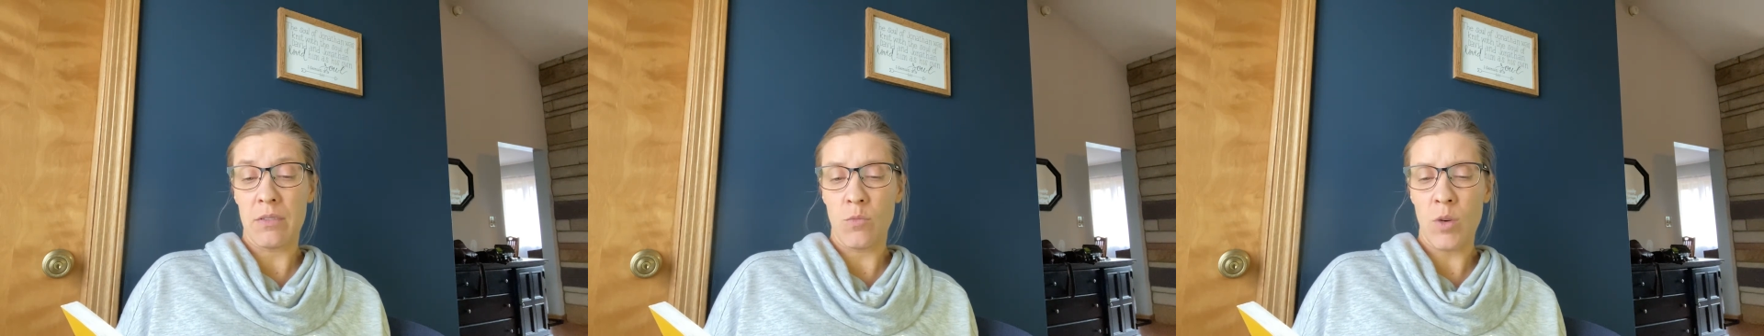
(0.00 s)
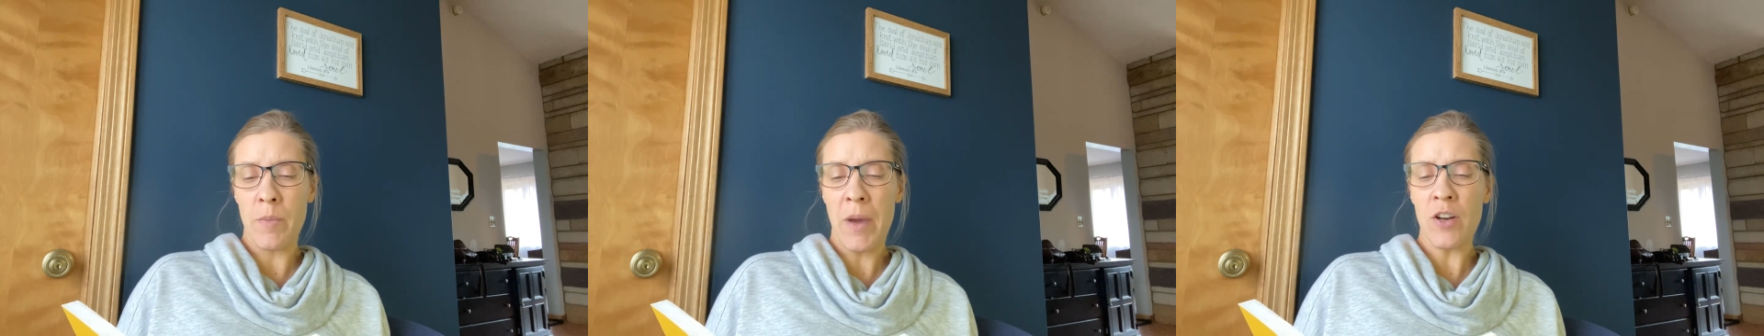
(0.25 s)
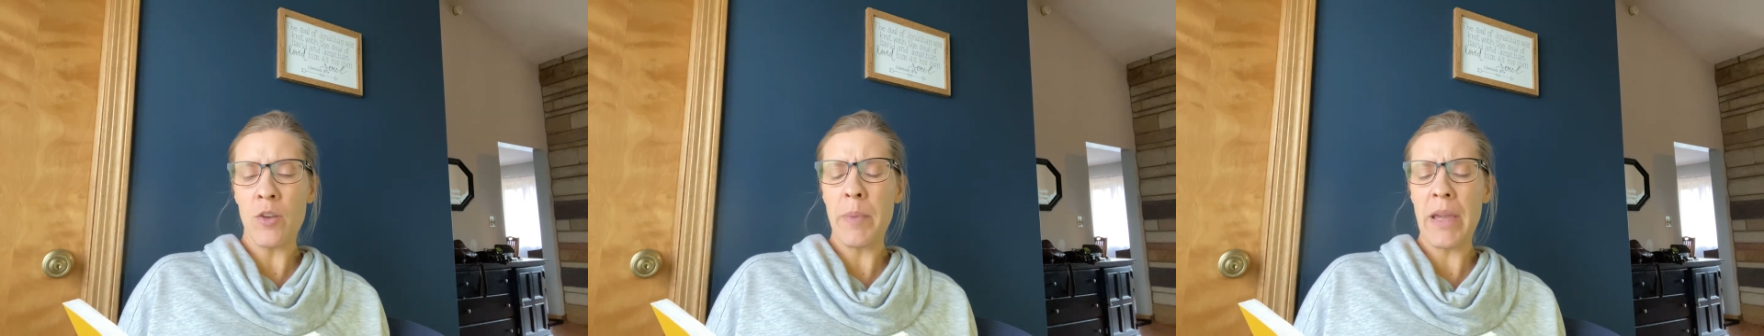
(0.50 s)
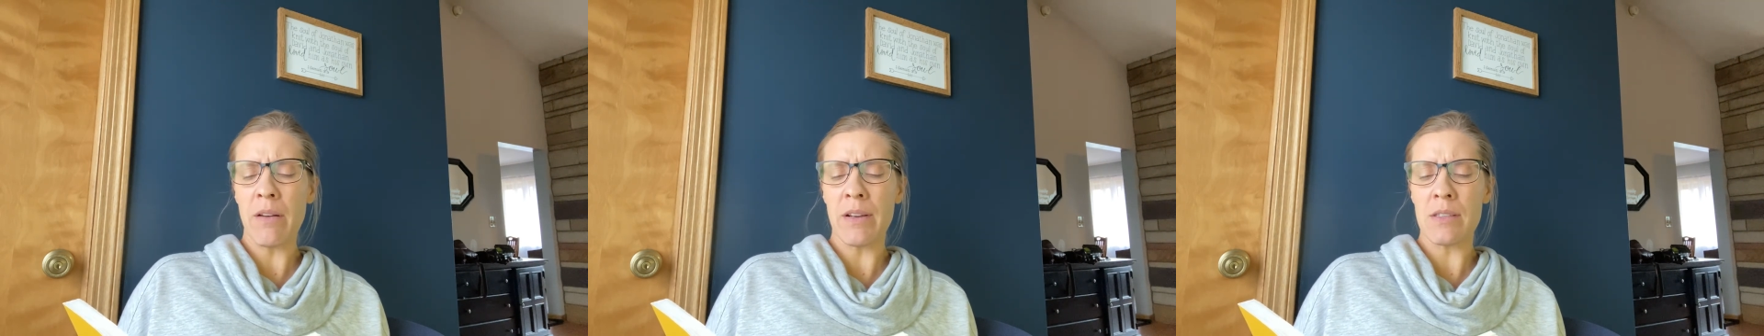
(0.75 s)
What about her
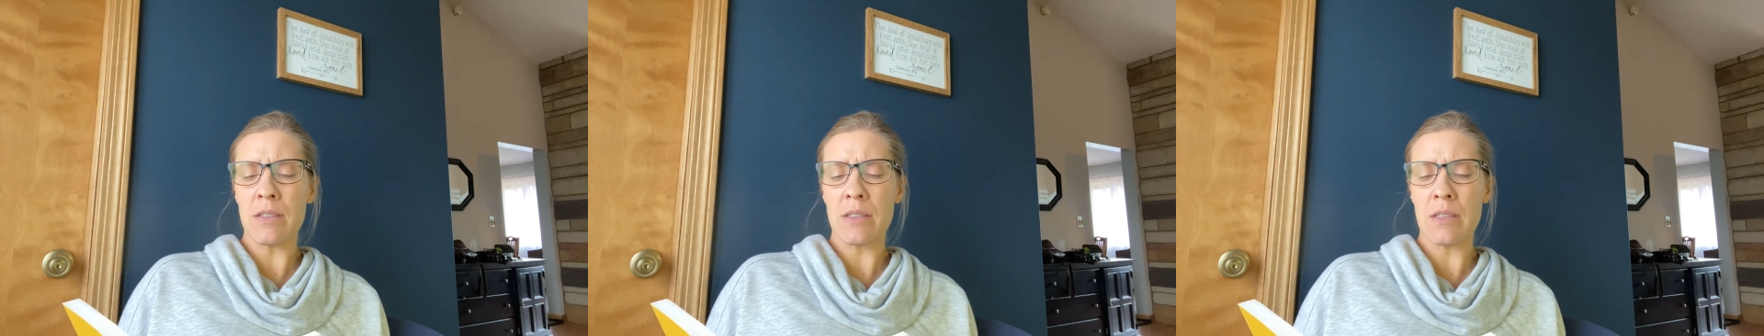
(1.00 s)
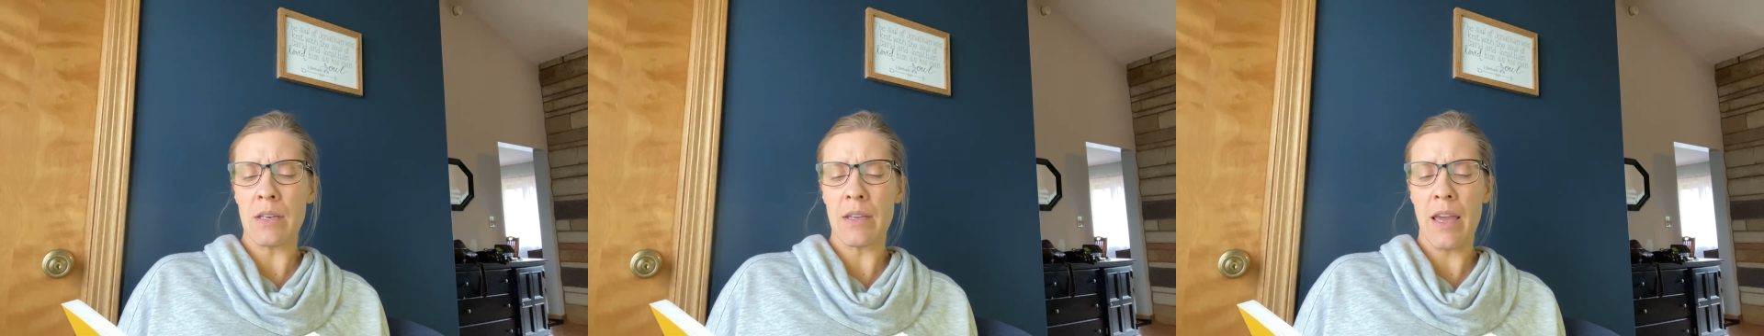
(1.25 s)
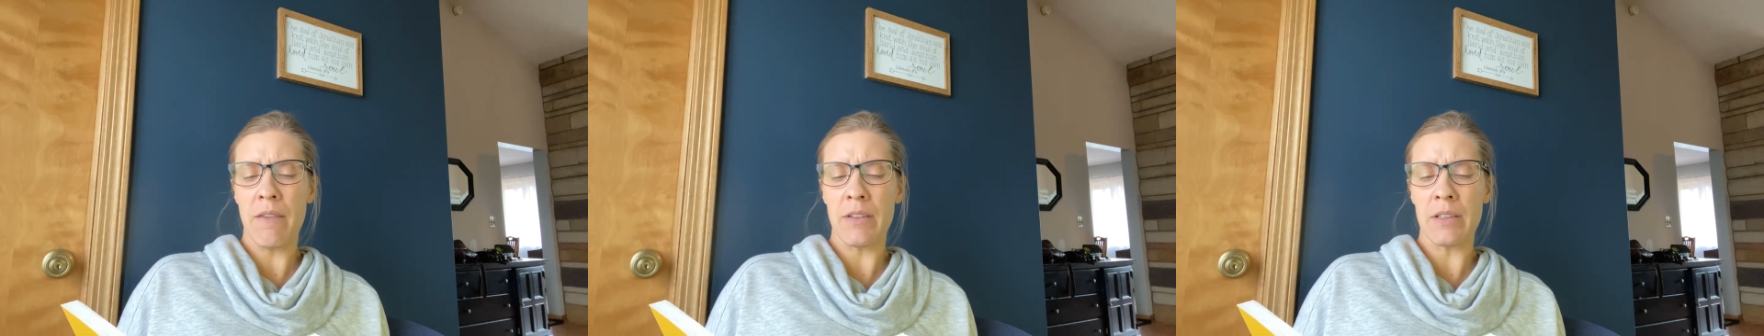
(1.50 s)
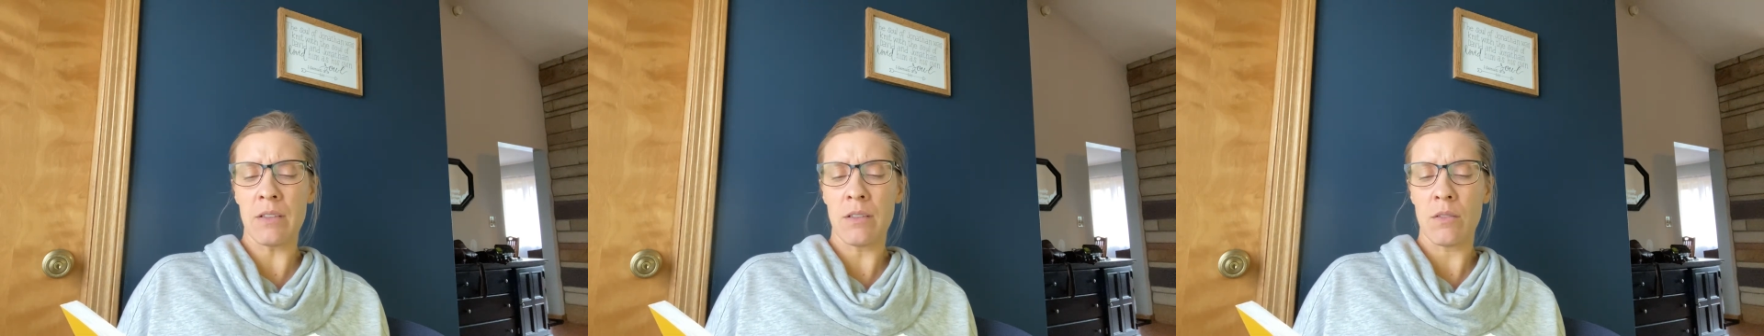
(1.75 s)
parents, said
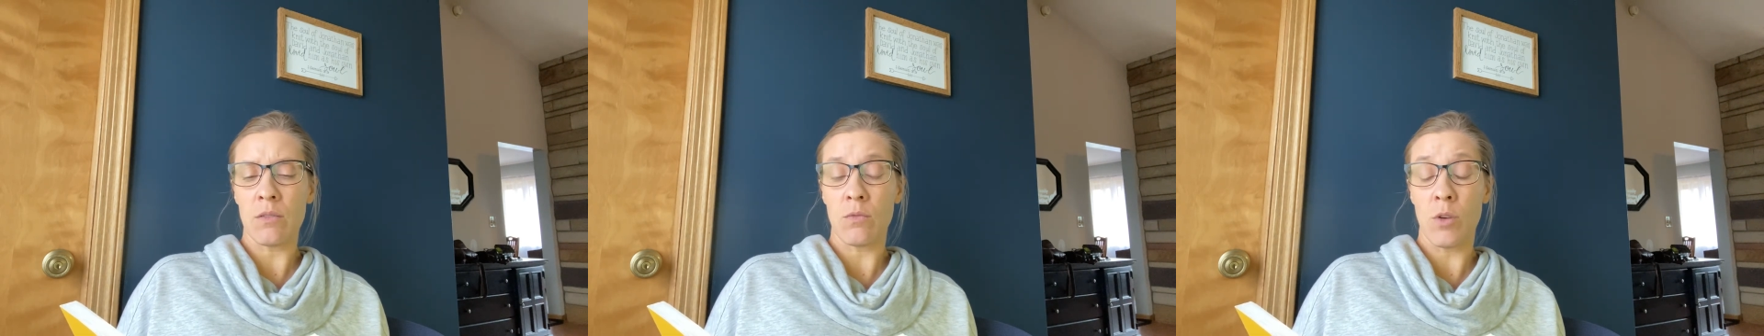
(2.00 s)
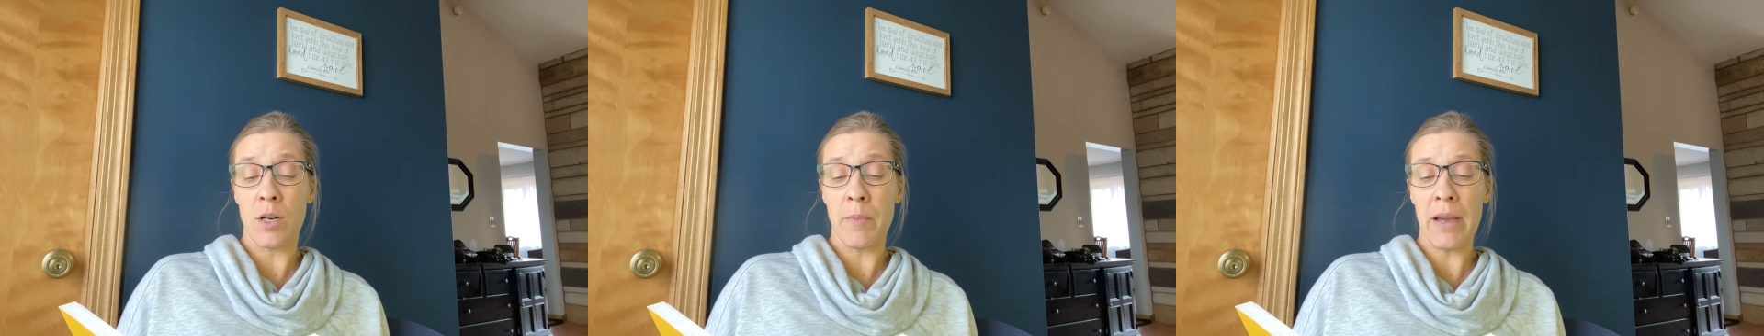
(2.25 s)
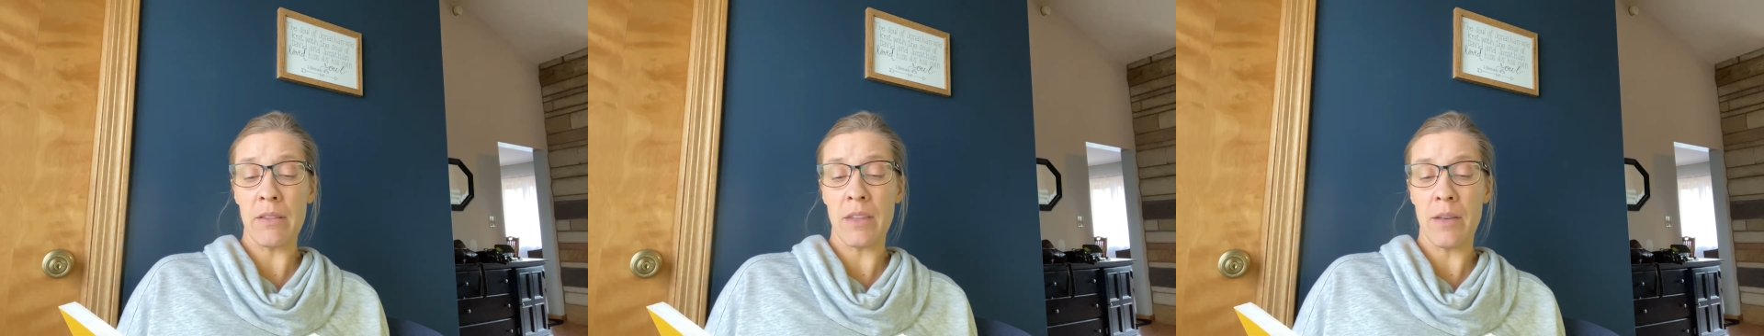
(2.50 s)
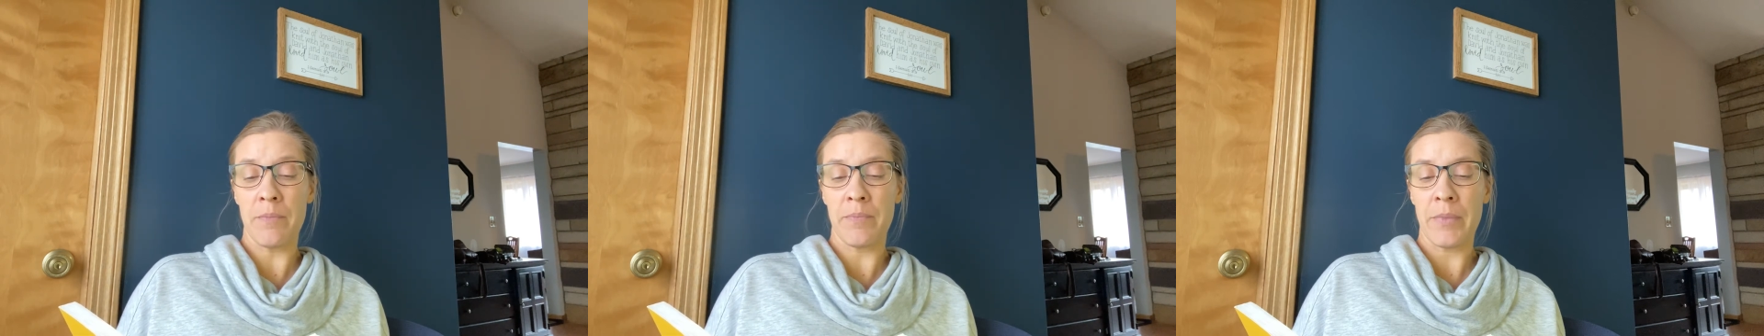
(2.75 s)
Kevin. What about
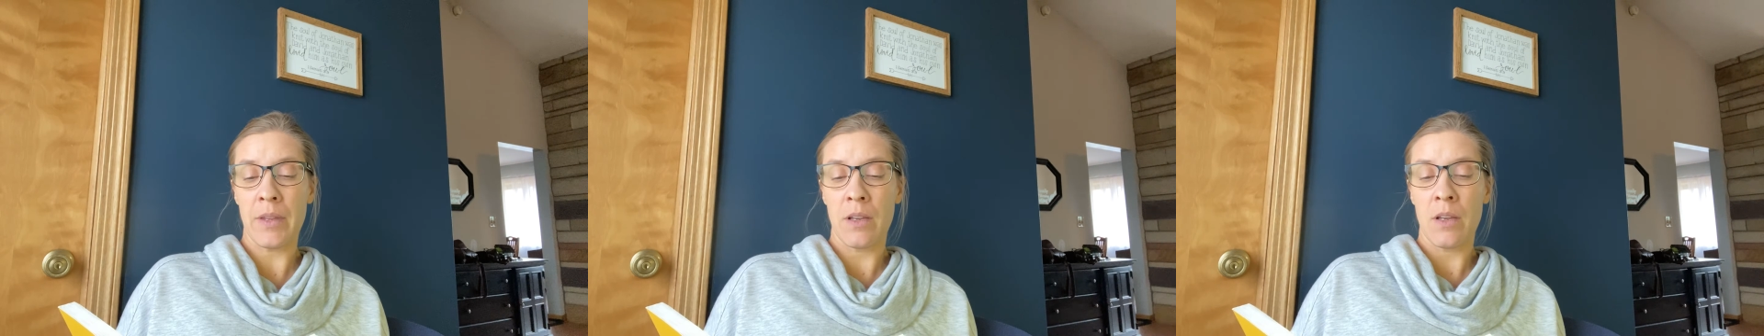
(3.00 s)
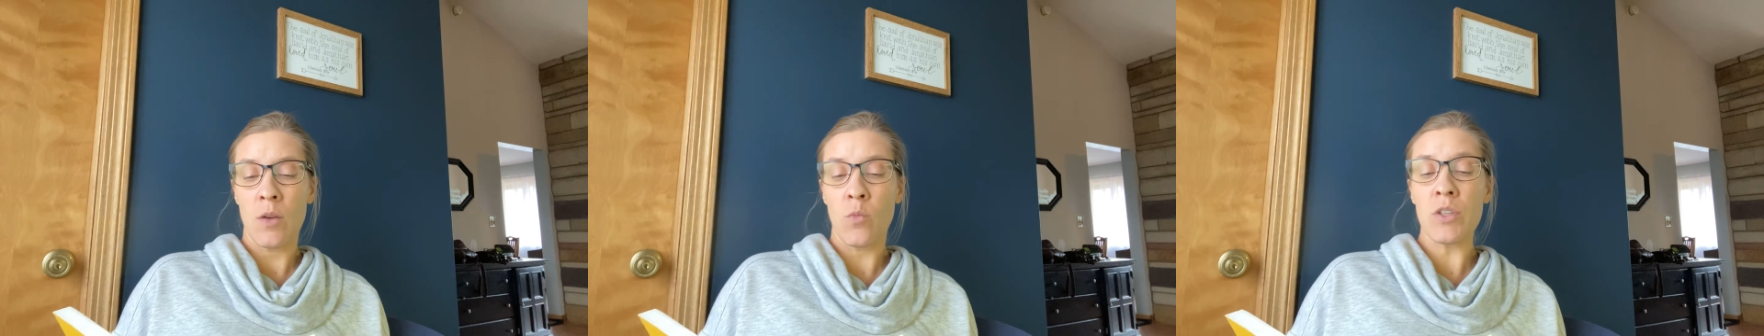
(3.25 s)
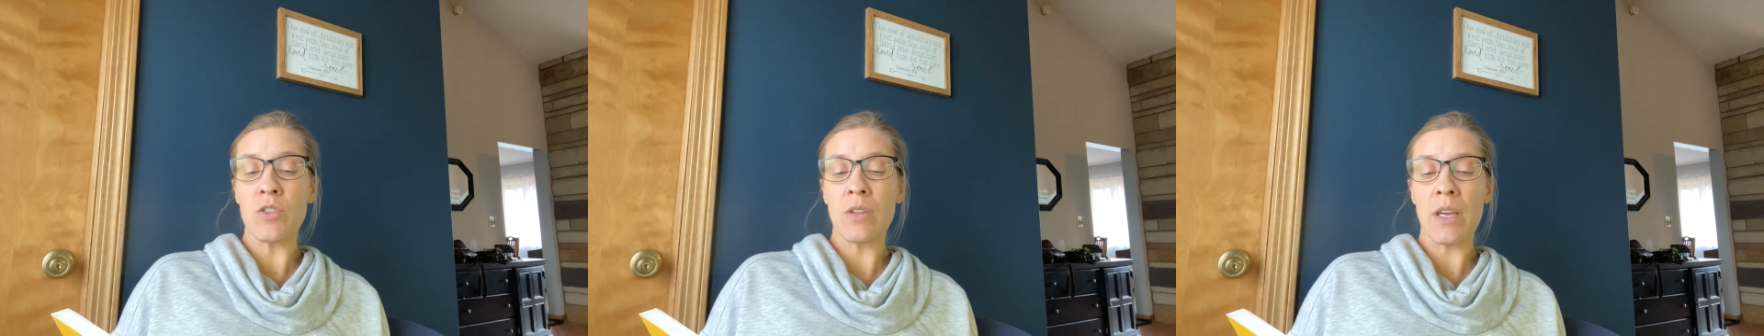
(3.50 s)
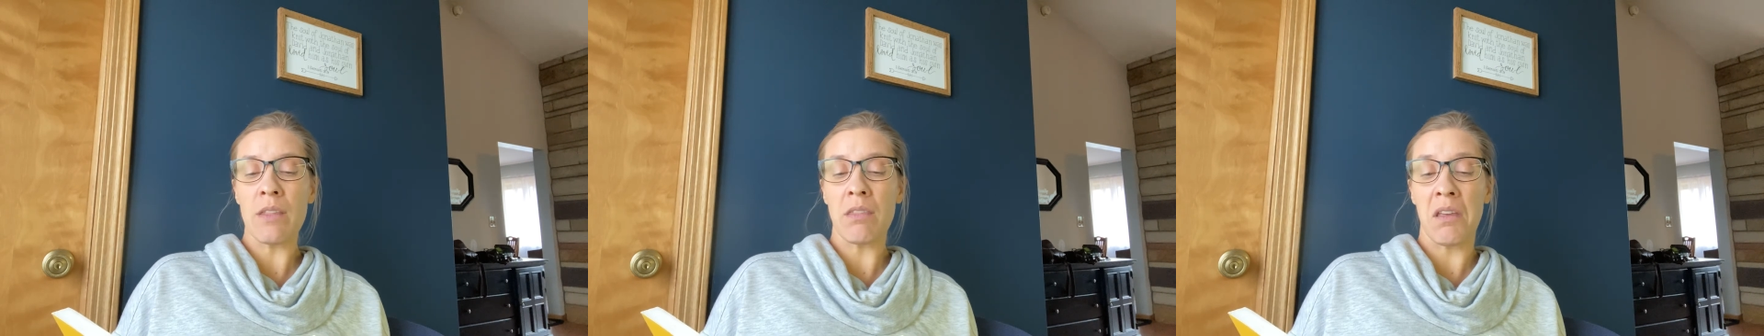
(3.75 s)
them? What do
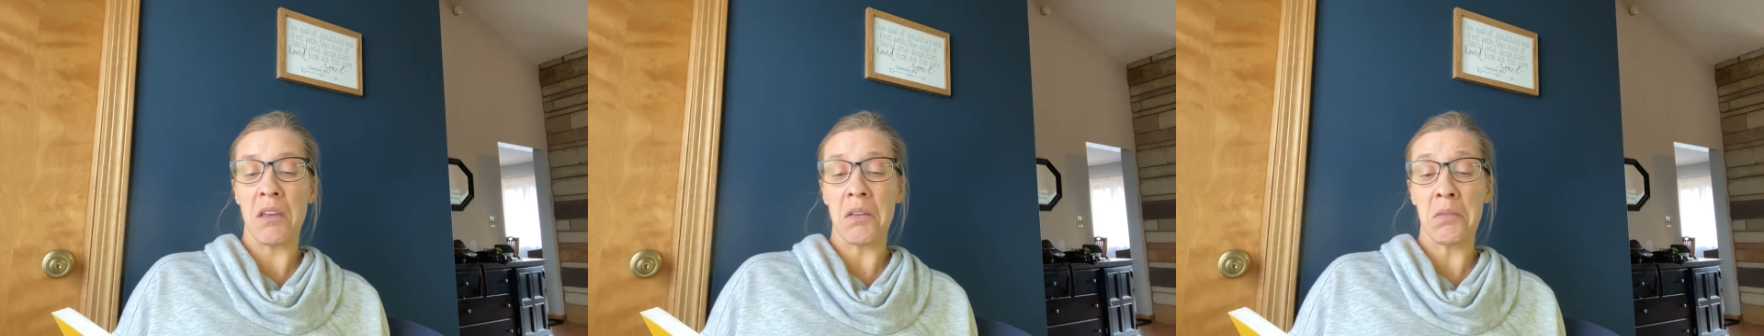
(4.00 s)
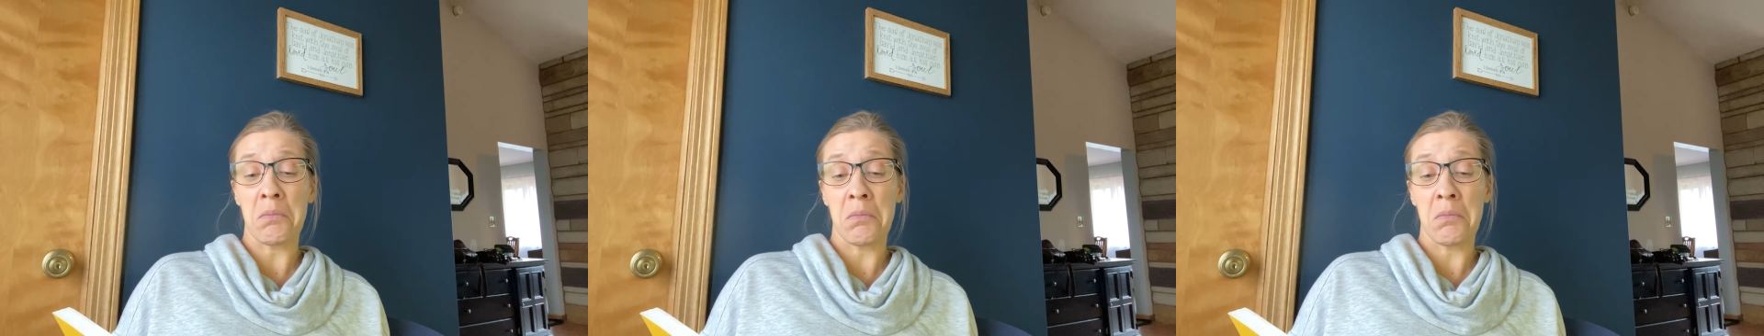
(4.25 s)
they think?